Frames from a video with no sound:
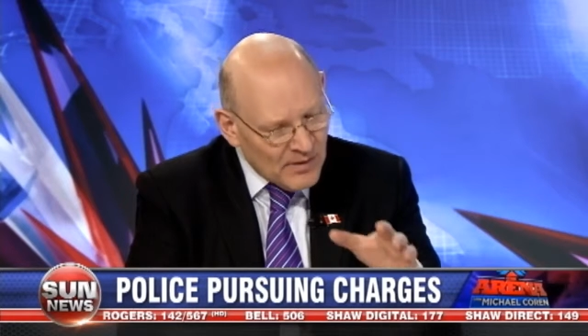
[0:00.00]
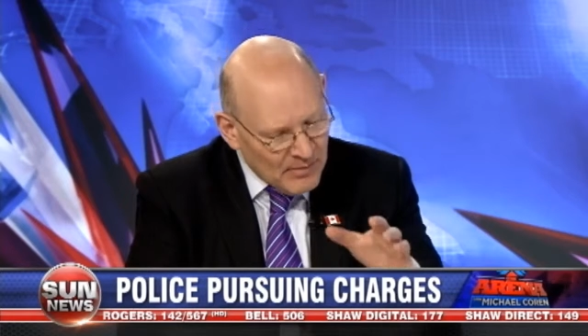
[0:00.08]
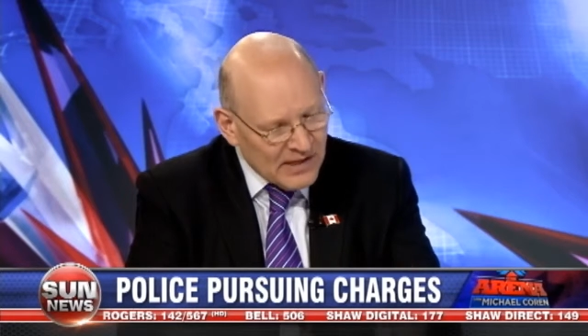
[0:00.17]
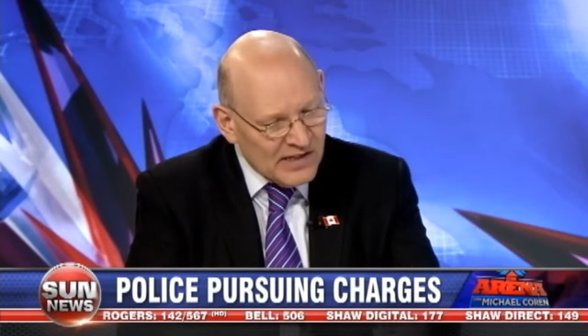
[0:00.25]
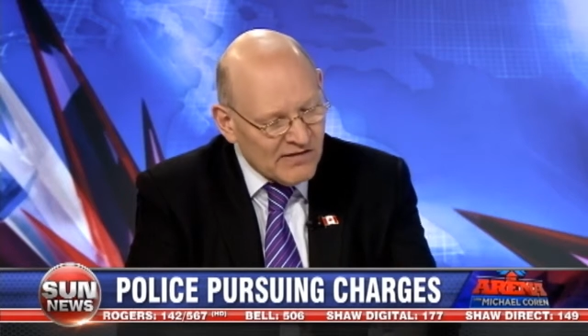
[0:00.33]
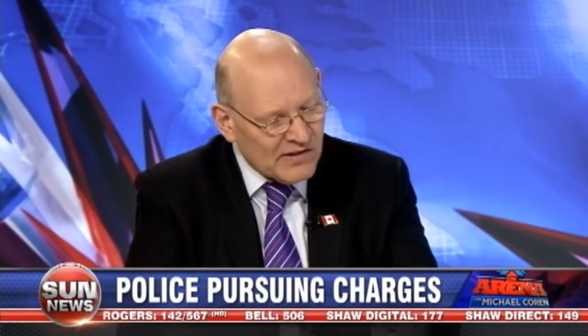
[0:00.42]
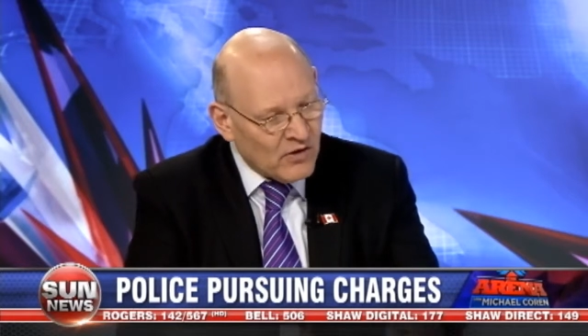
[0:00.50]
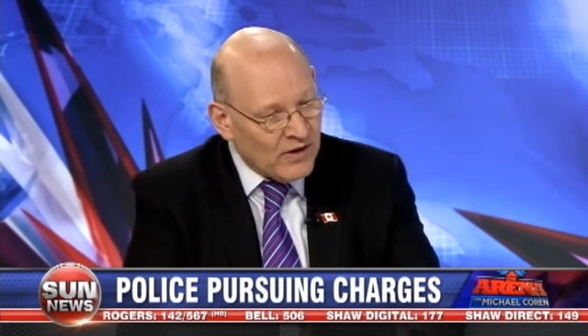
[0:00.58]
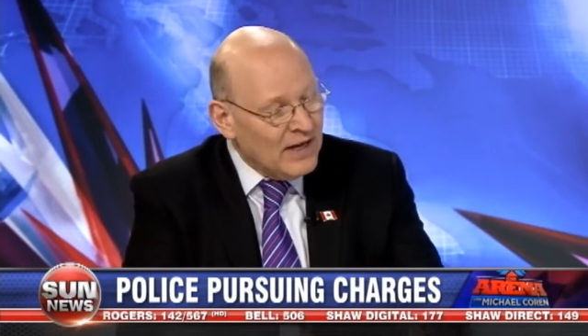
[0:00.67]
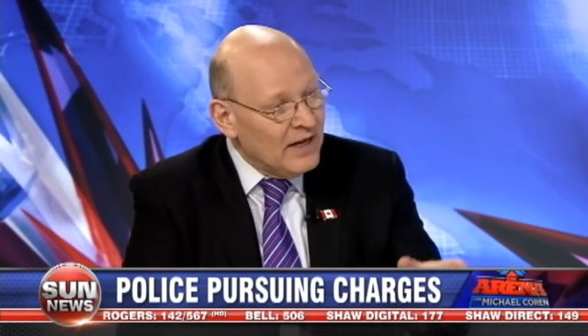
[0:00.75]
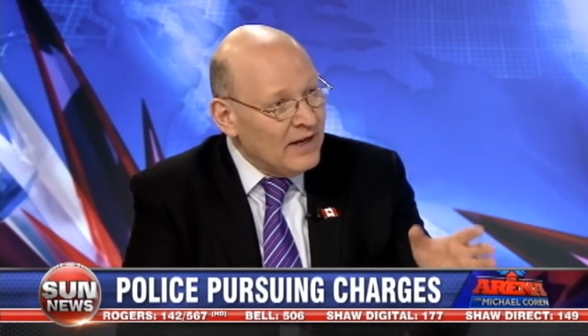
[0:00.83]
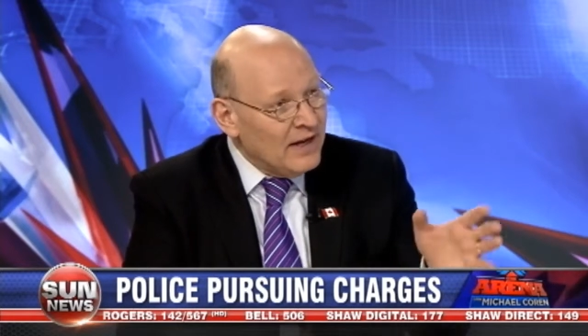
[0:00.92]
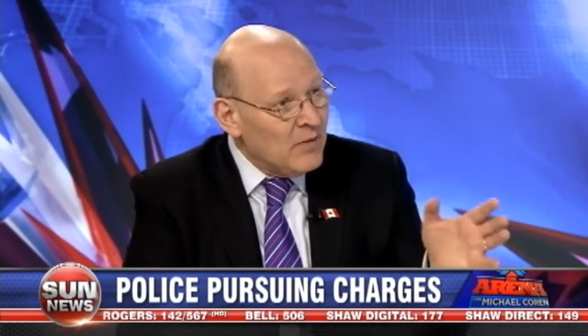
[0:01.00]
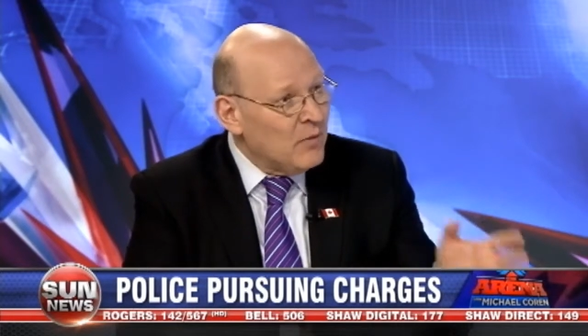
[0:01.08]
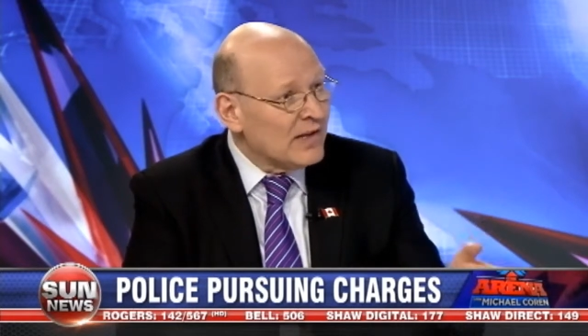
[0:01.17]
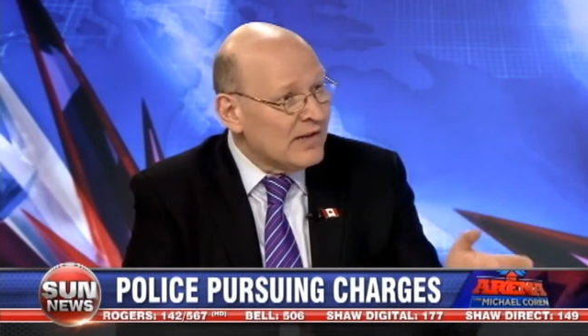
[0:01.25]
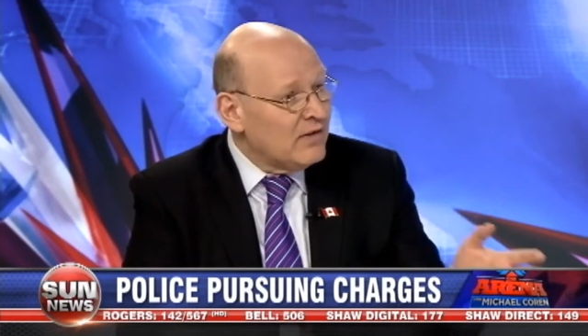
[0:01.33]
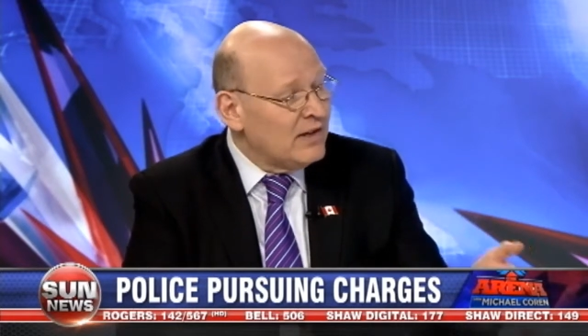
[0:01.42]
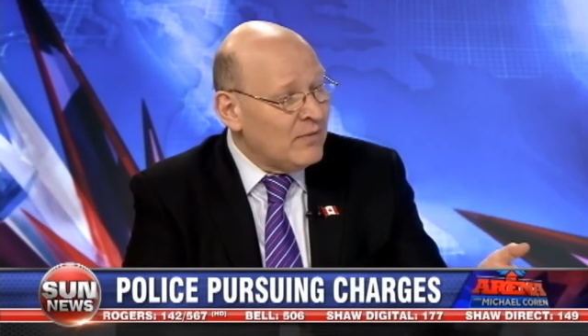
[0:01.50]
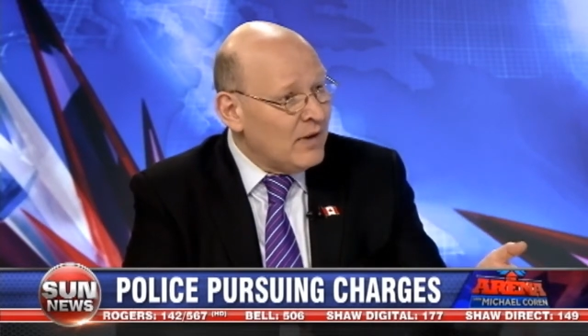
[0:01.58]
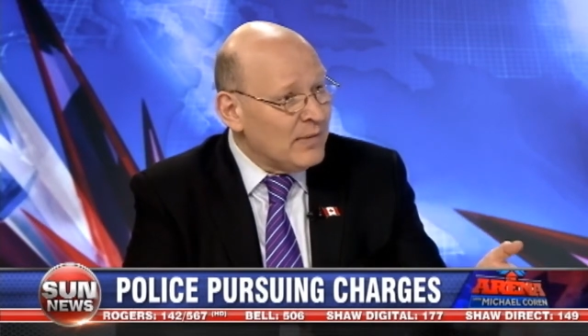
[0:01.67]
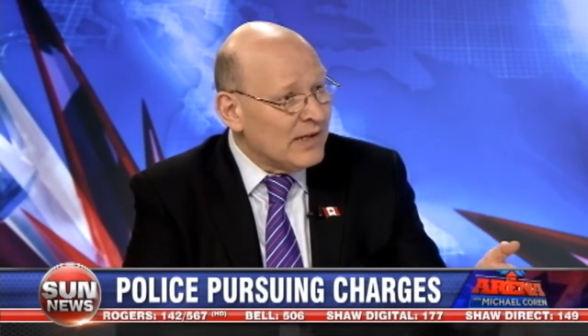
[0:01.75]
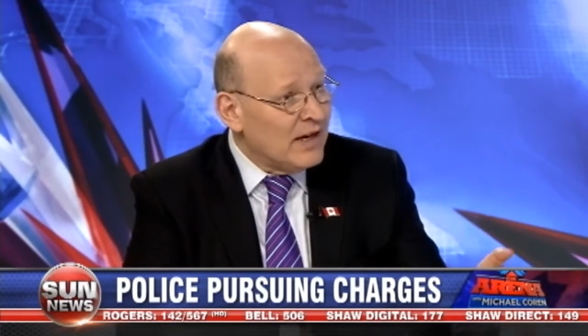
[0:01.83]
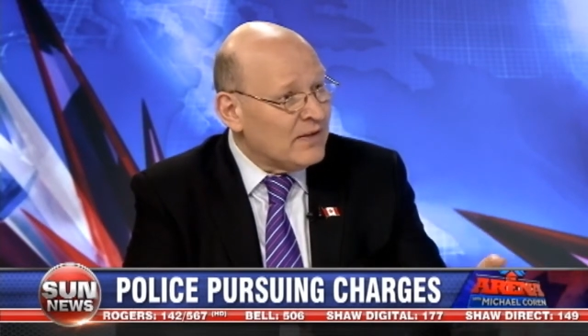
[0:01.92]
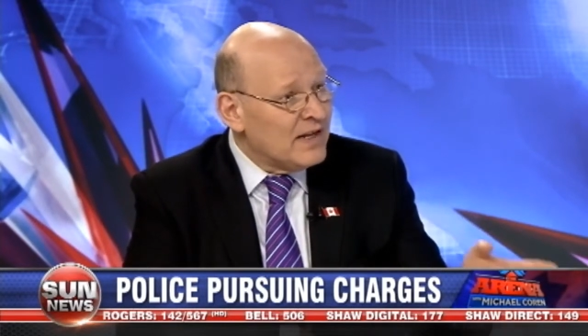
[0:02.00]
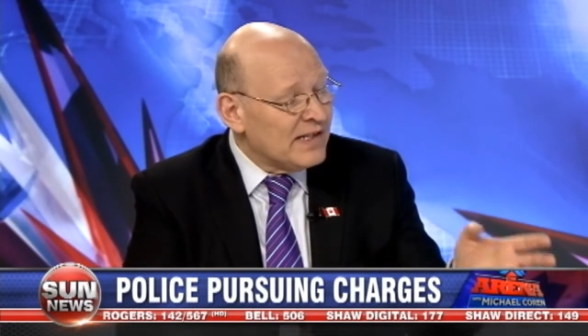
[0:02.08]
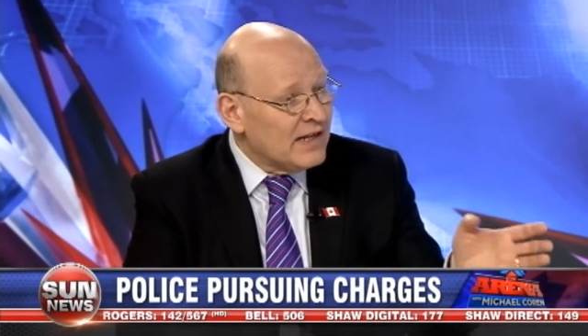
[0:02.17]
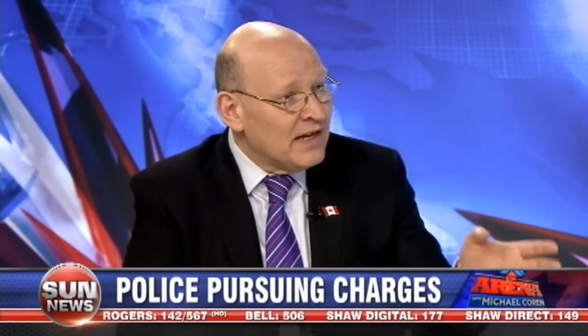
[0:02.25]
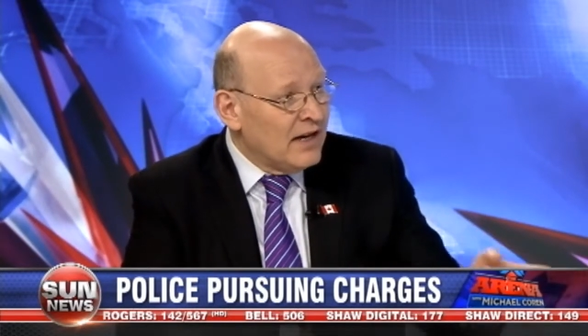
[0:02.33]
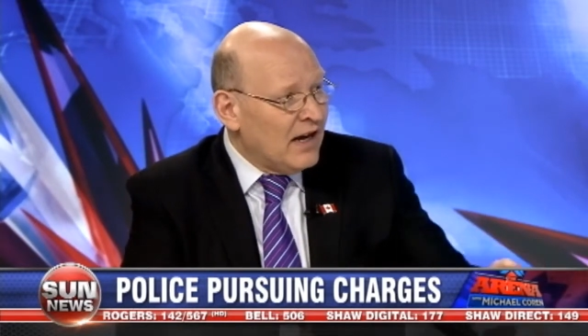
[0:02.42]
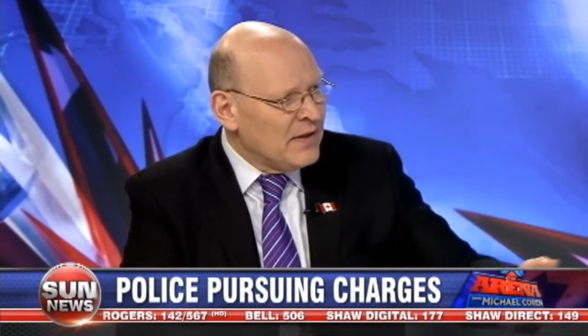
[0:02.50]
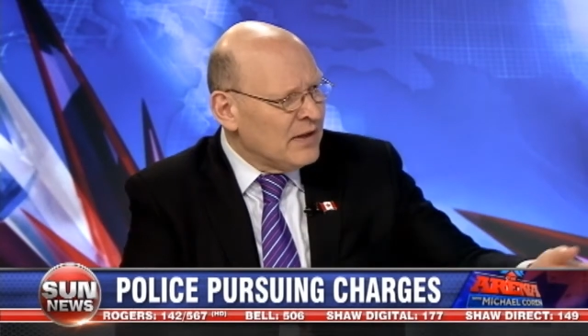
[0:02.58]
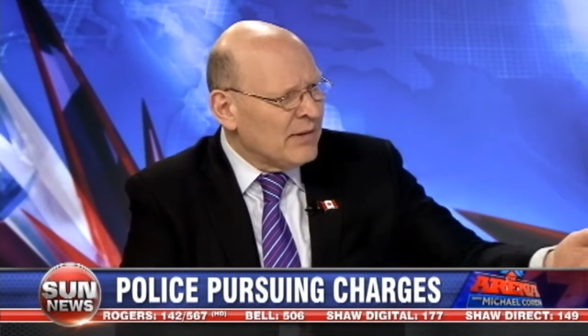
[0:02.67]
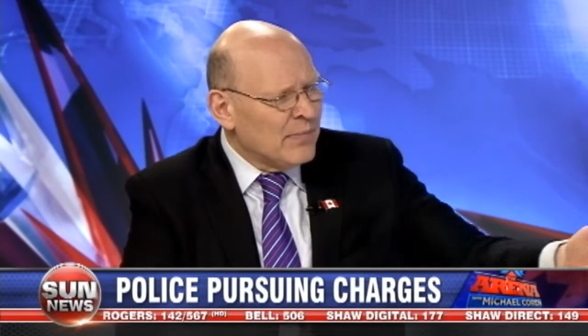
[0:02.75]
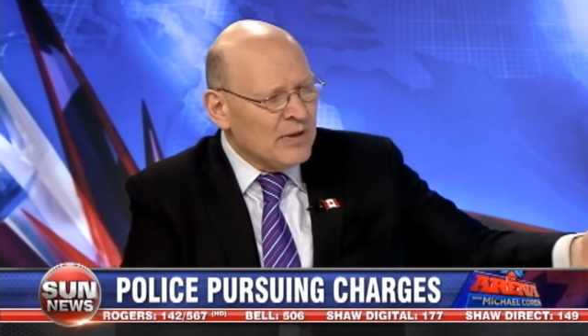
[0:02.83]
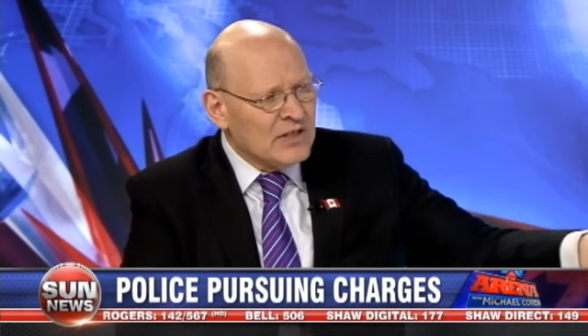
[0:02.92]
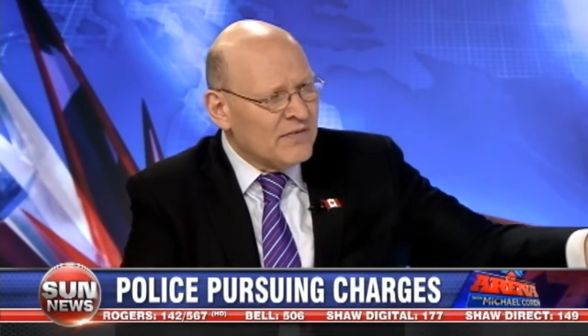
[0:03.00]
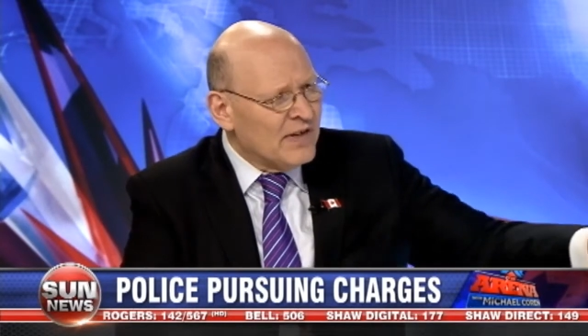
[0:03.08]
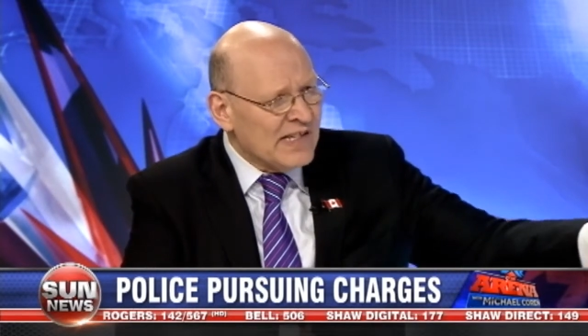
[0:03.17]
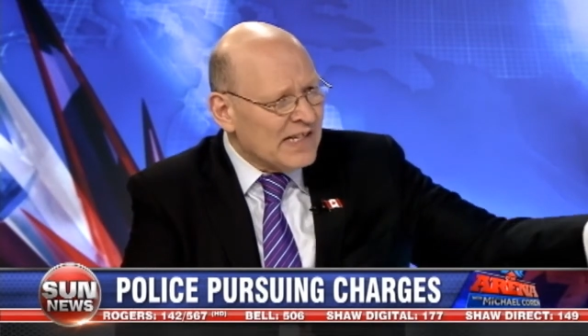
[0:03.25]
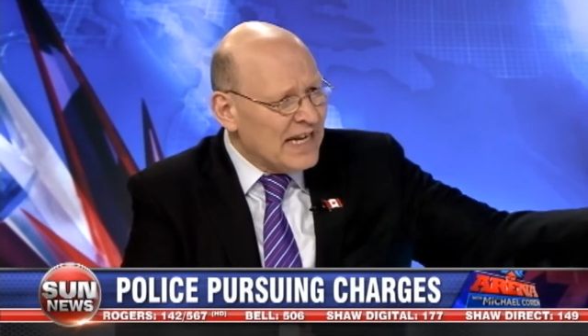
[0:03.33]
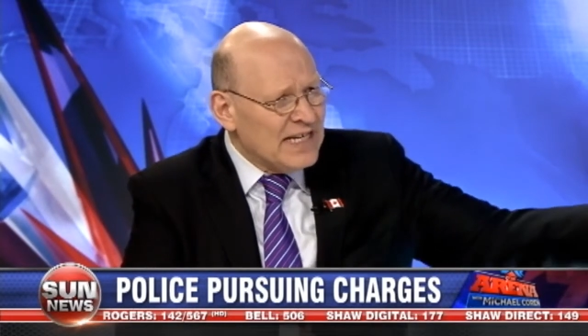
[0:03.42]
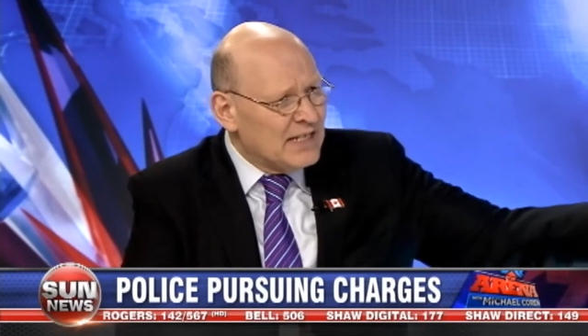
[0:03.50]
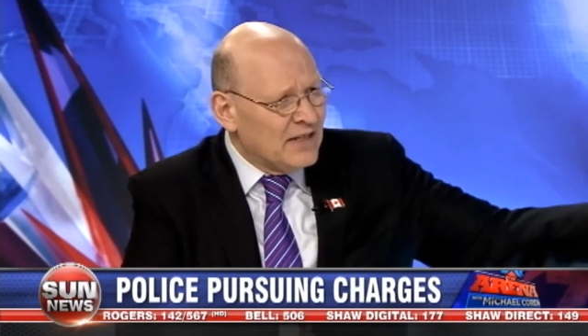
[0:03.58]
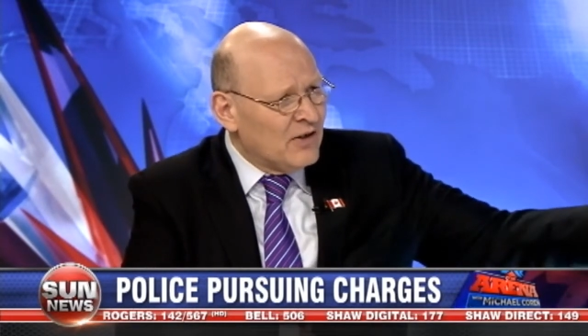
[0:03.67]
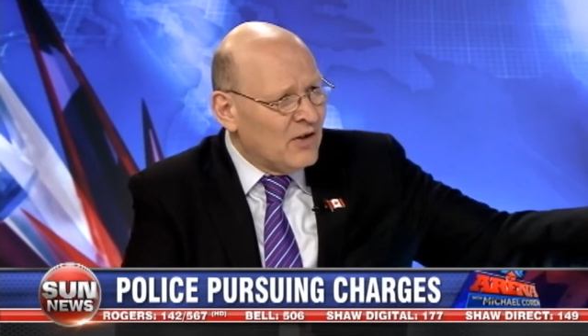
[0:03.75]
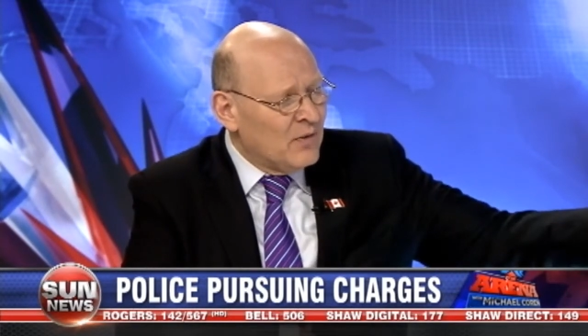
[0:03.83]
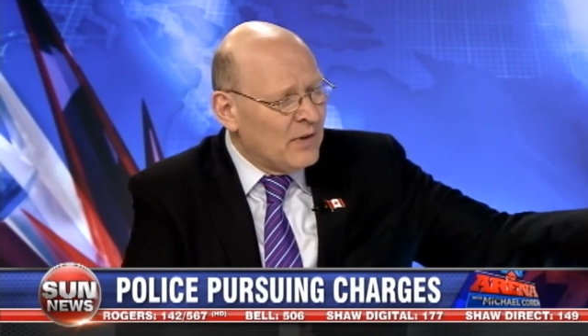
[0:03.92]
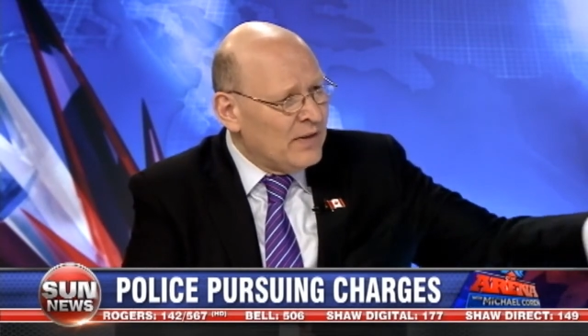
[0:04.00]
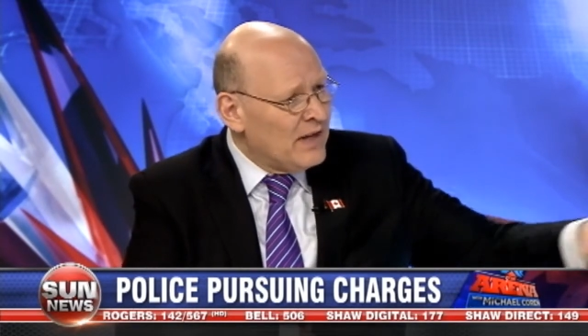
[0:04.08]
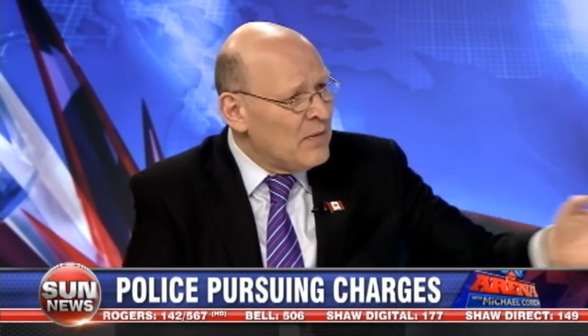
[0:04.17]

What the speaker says: massive story, it wasn't on their website. They said, I think there was a picture of a skater on the web. They